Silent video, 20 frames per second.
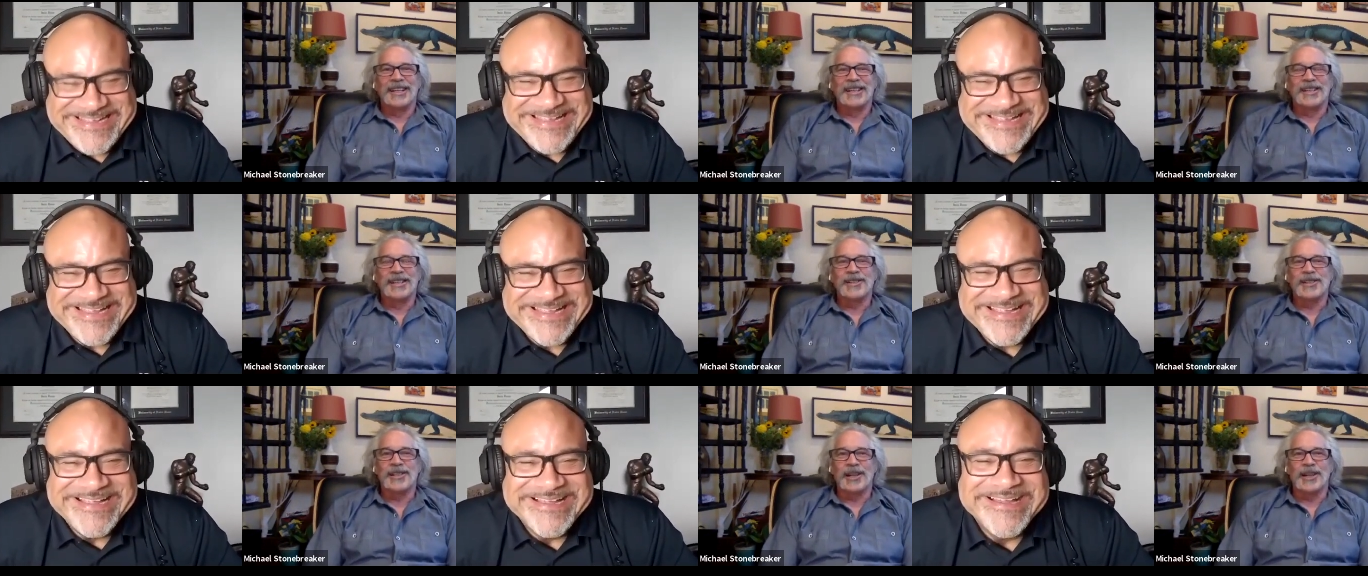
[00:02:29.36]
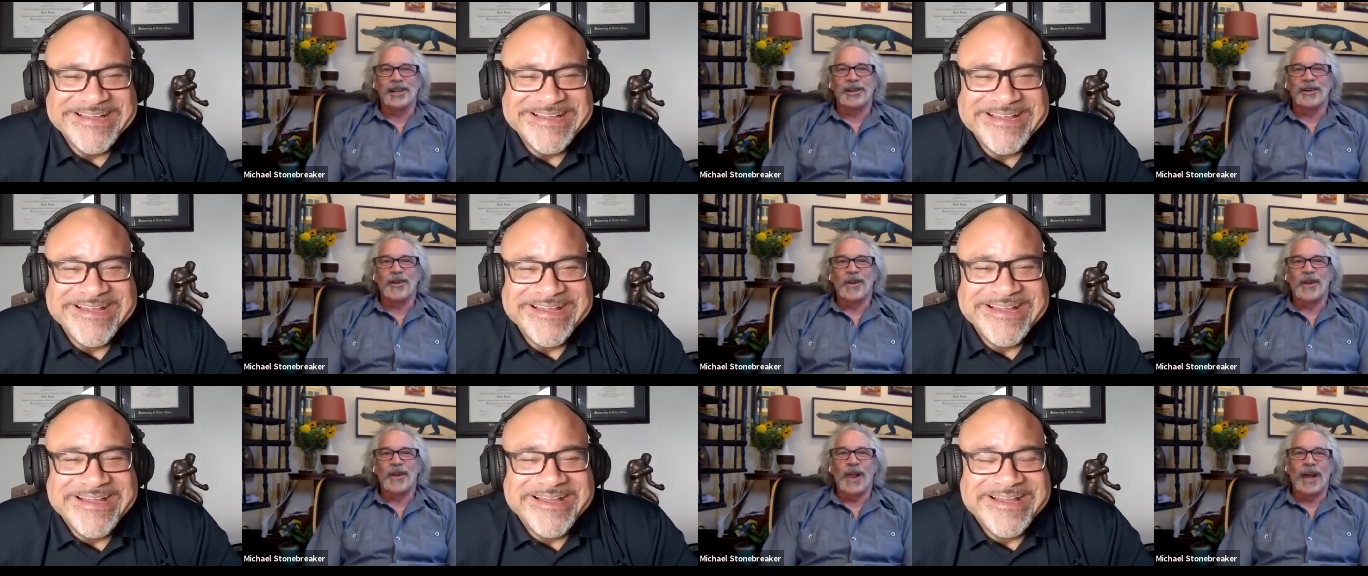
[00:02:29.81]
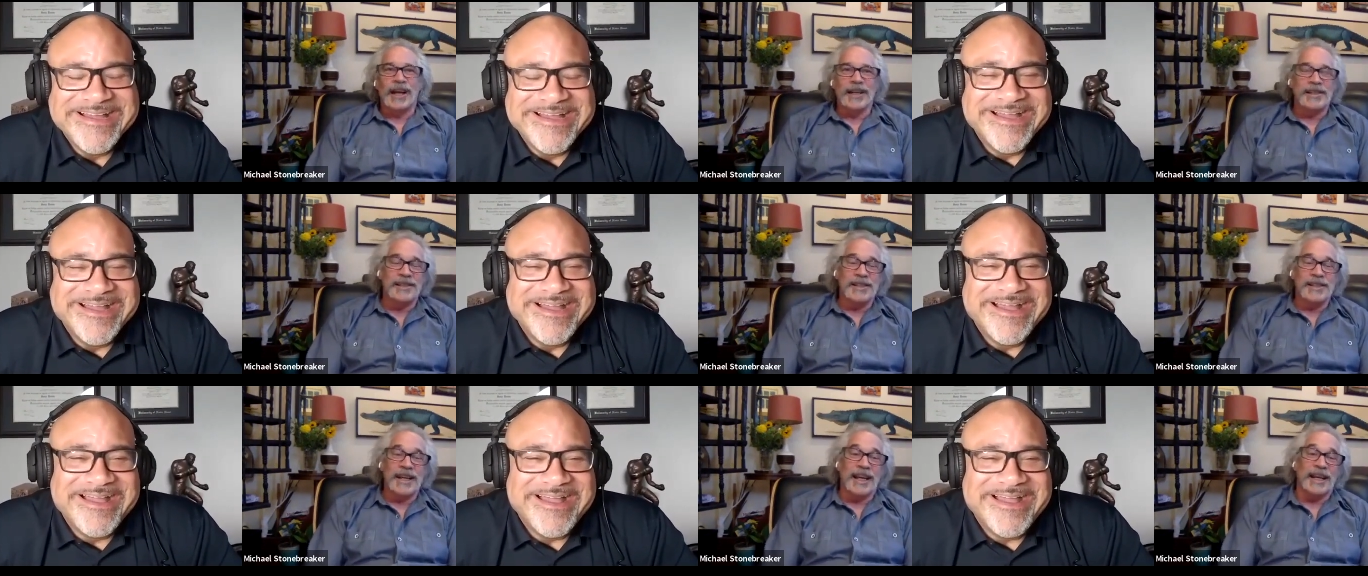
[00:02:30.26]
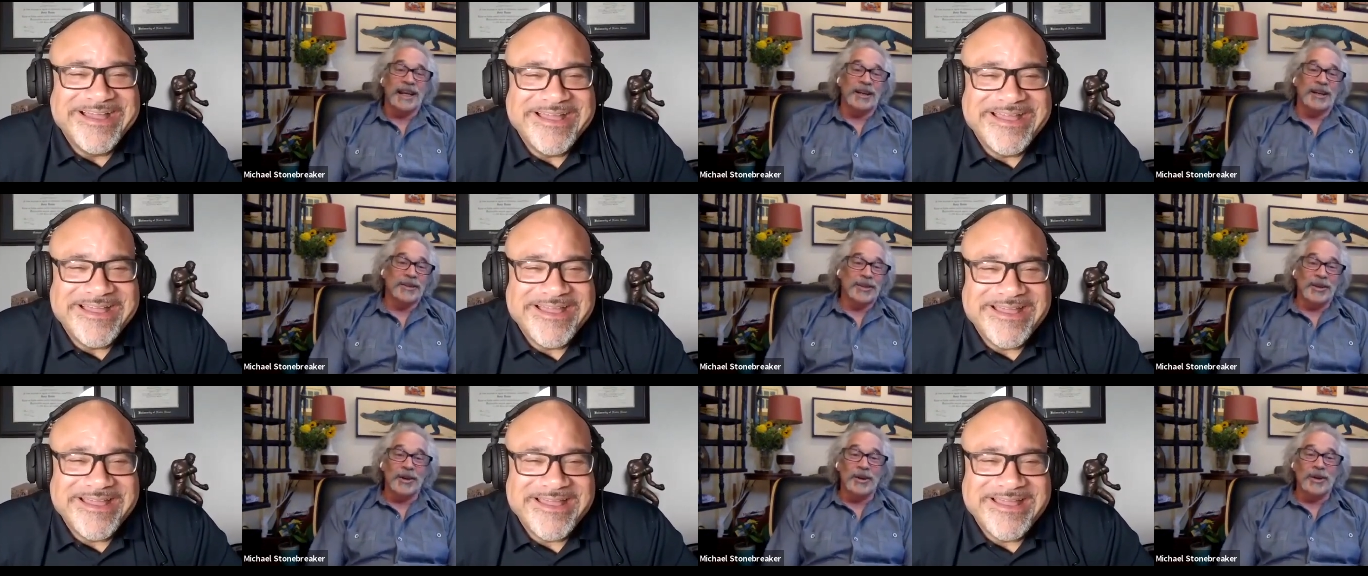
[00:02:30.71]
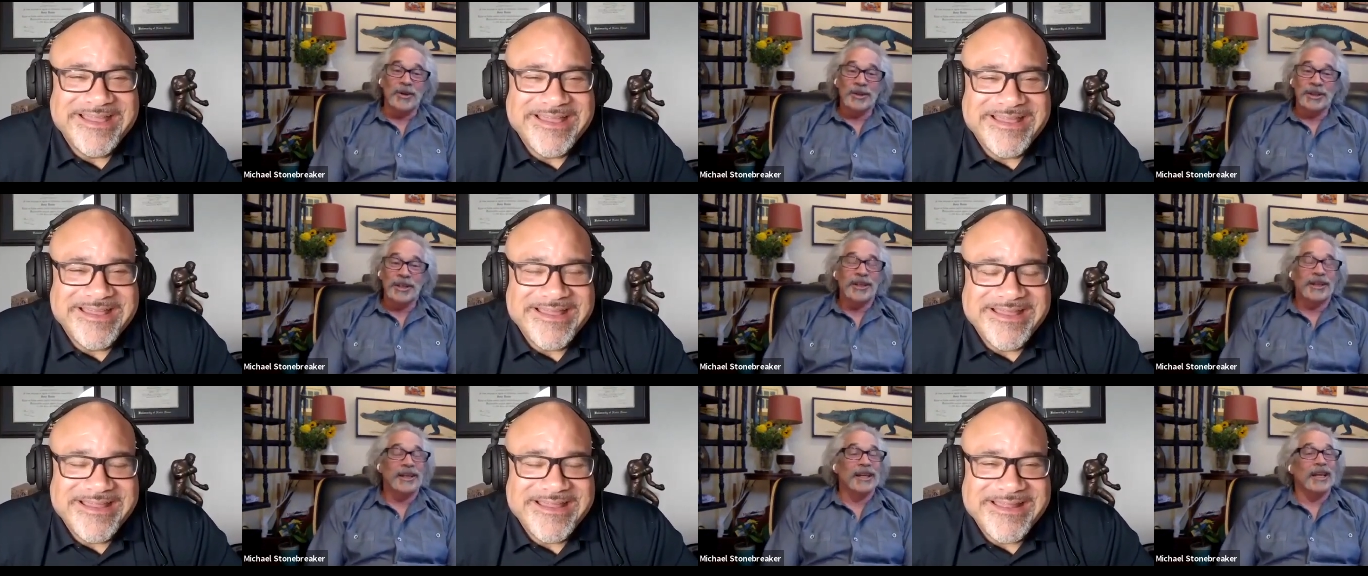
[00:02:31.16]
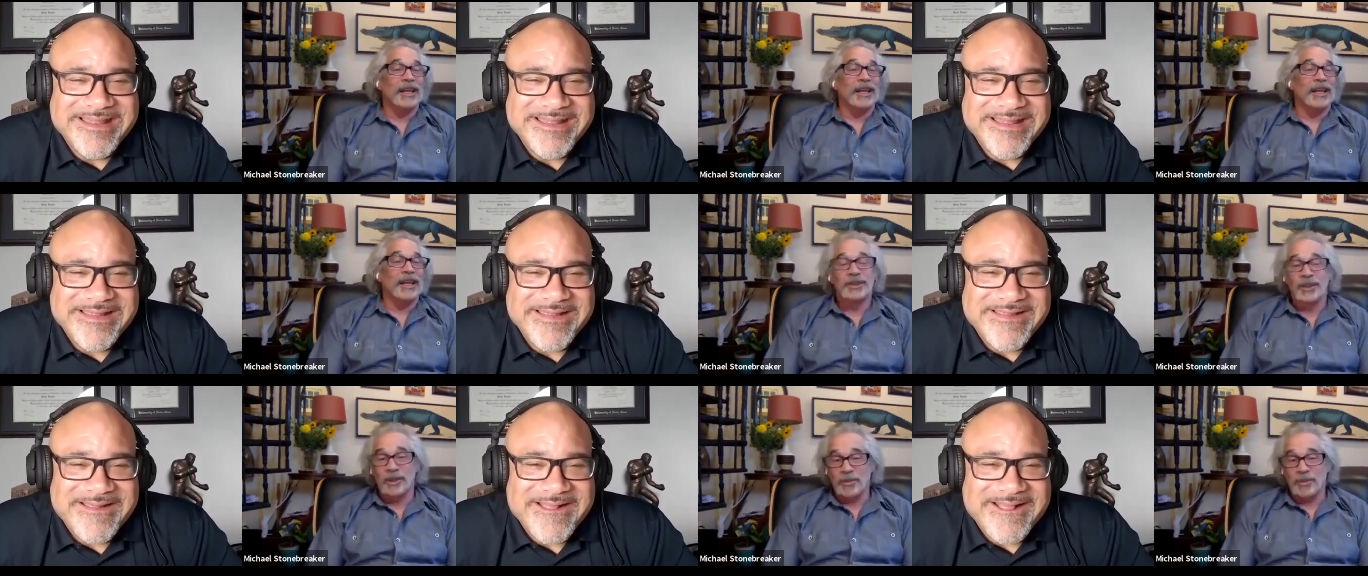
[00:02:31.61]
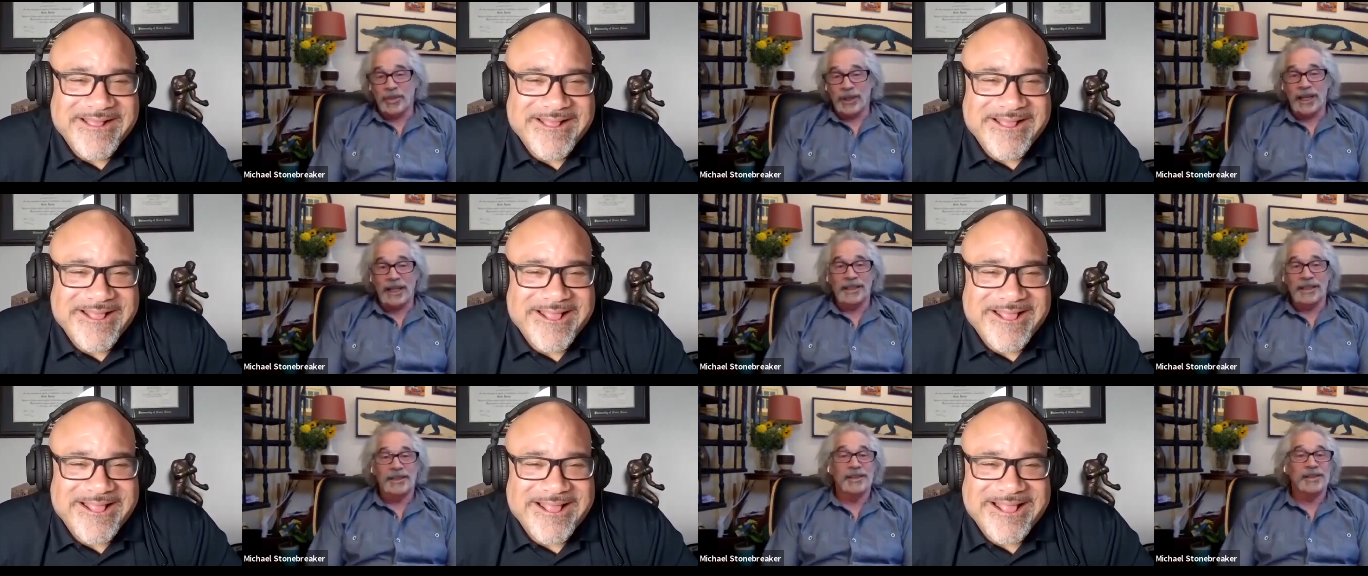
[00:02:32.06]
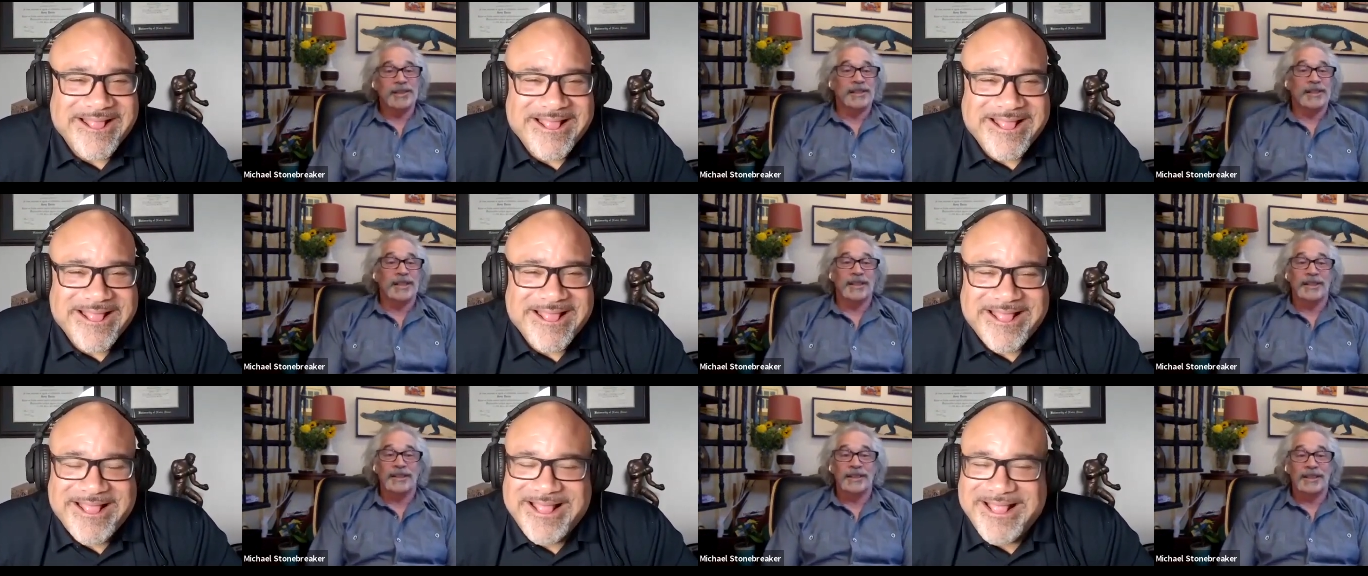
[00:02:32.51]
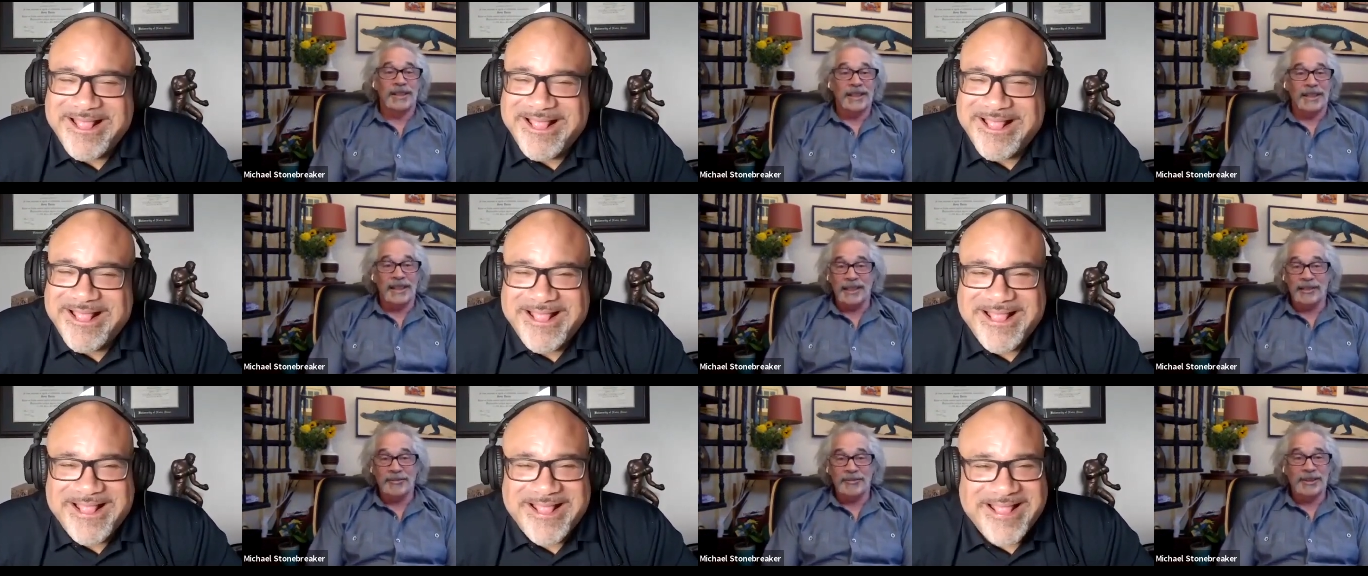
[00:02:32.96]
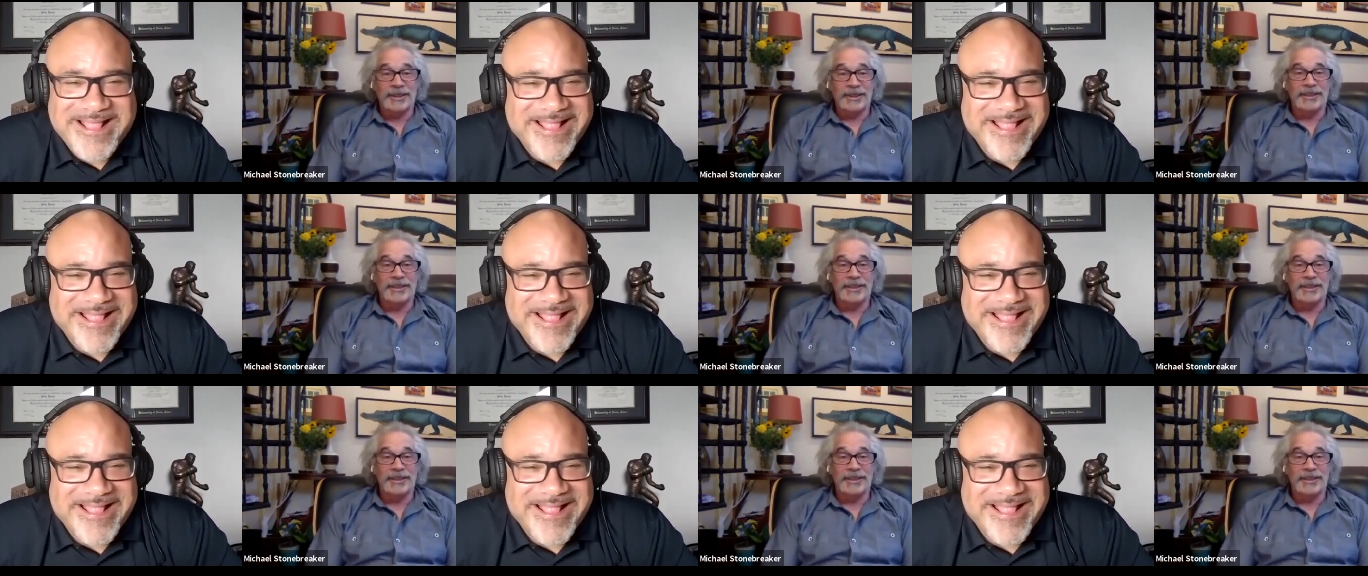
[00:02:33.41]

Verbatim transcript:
Speaker 1: so I sat out the whole year. I didn't have to go to practice. I didn't eat with